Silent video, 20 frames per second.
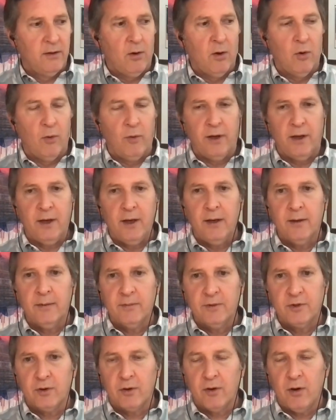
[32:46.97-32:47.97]

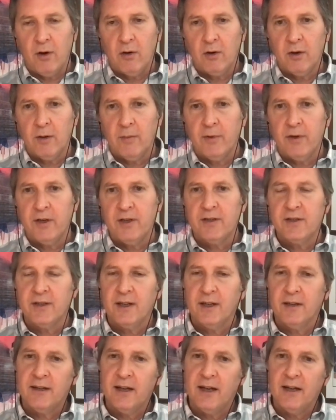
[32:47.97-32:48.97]
OEMs or car companies to
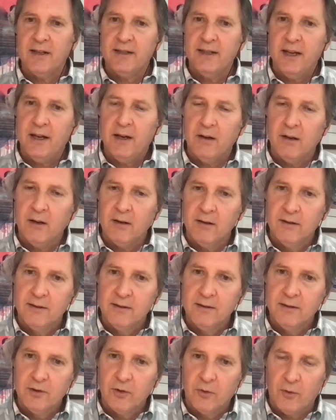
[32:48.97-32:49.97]
get that data
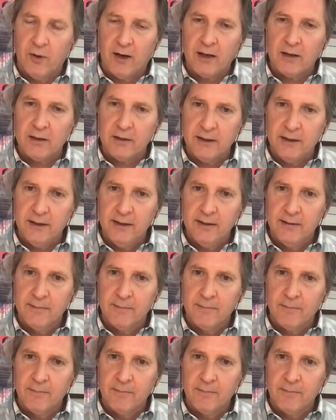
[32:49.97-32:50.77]
directly,